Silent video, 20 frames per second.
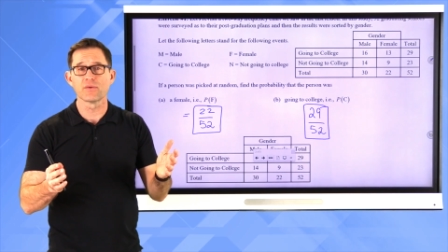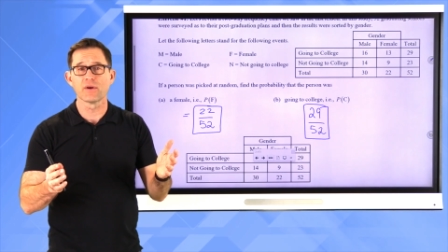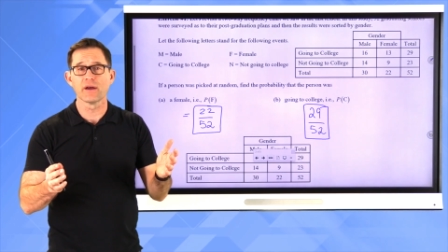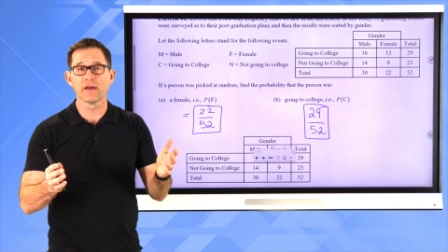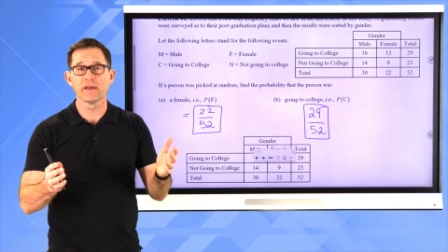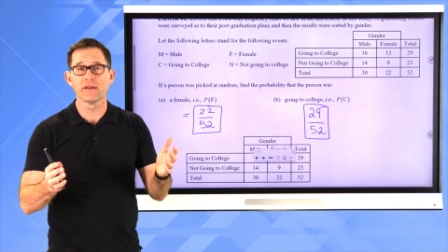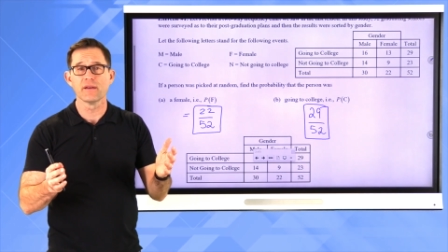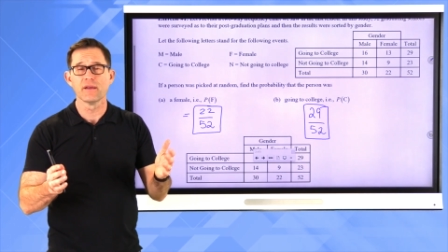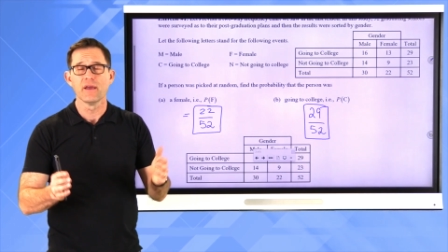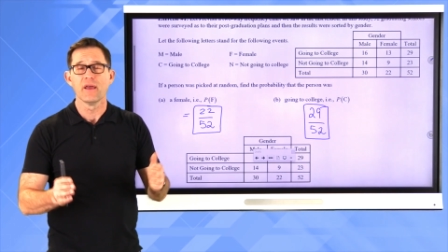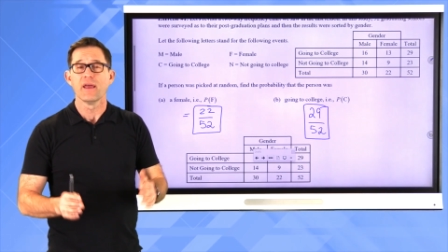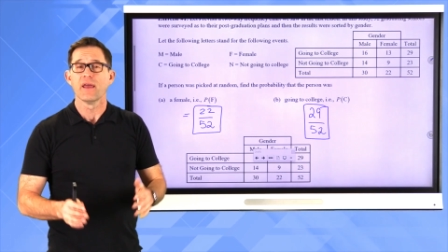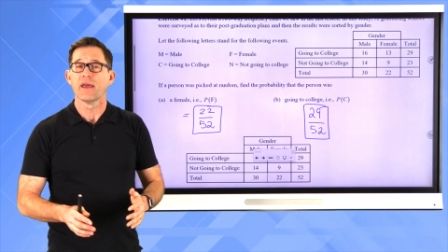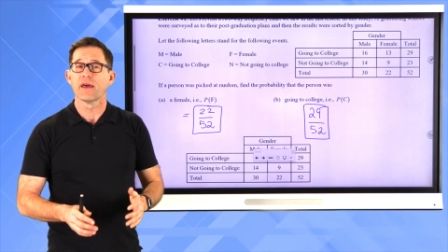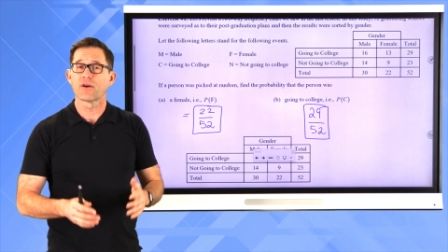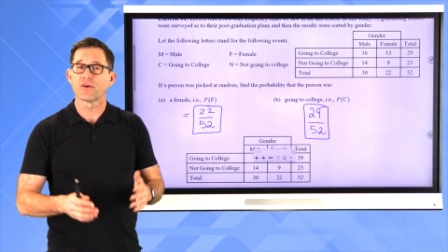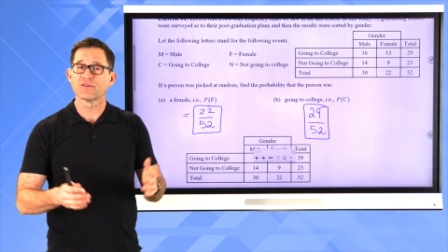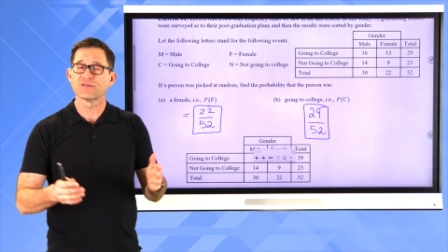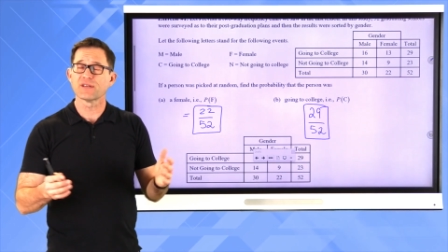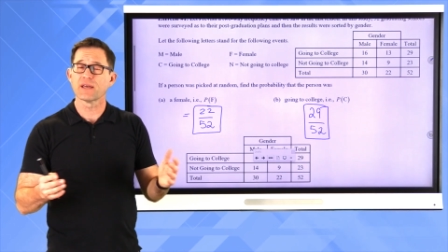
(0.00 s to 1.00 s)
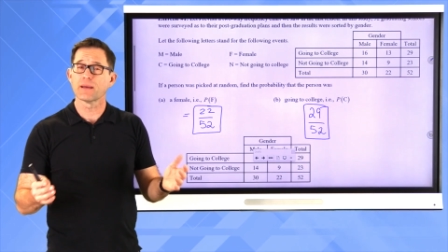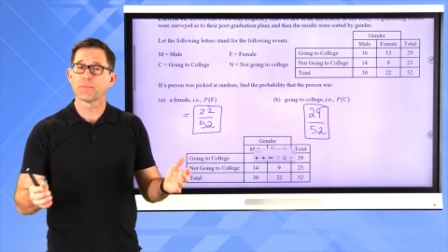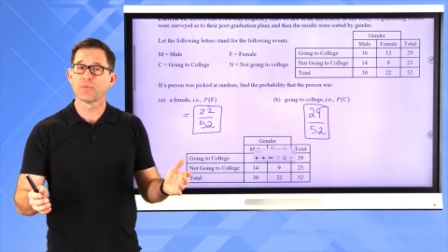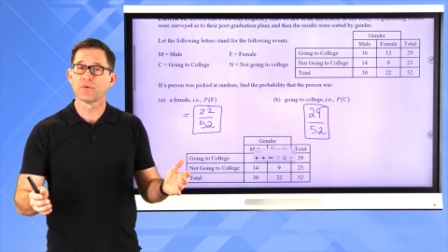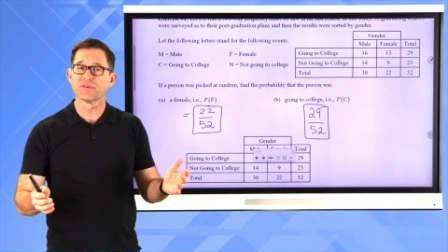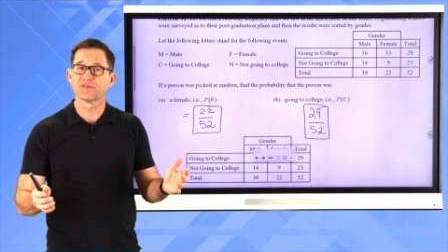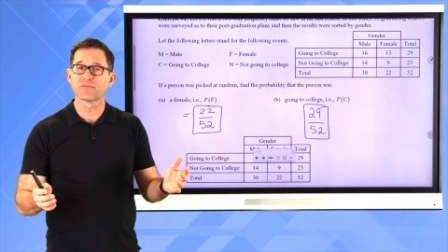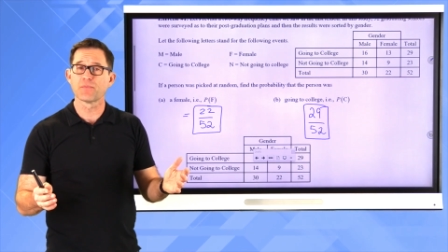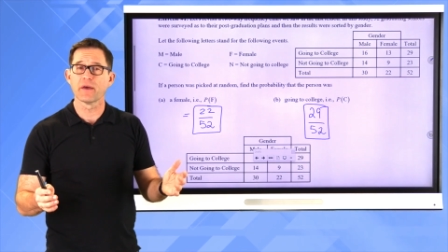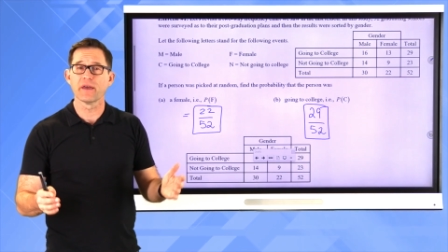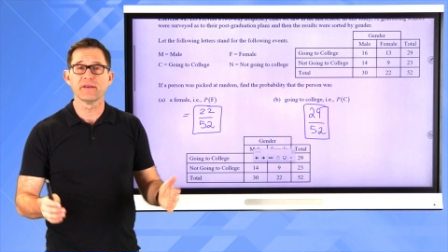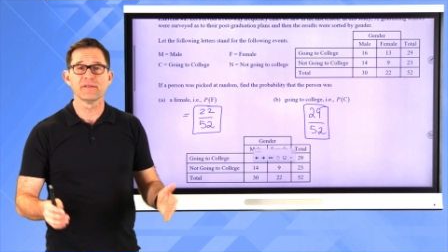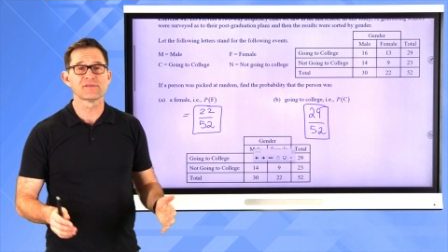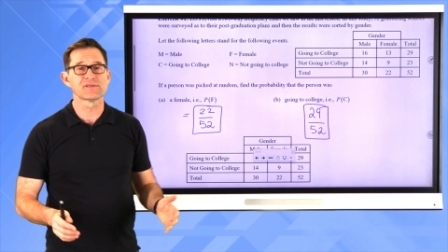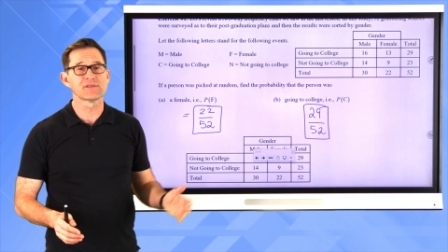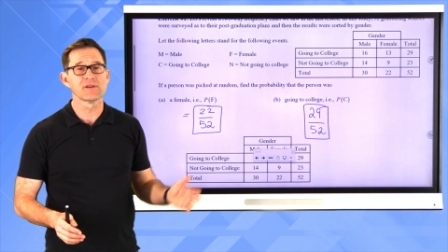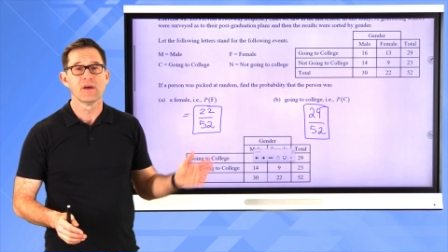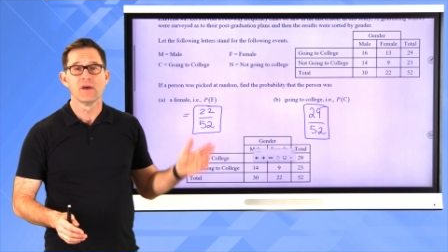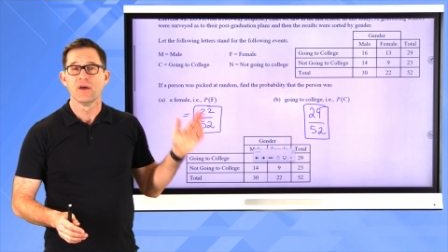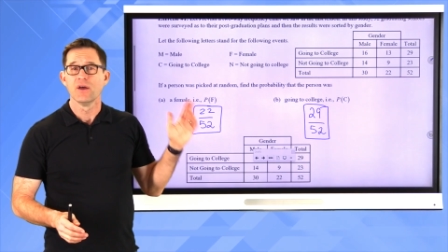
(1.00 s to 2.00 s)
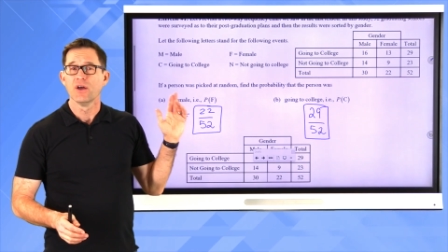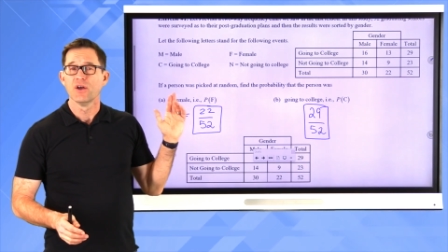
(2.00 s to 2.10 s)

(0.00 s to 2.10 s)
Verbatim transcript: right, in our sample space.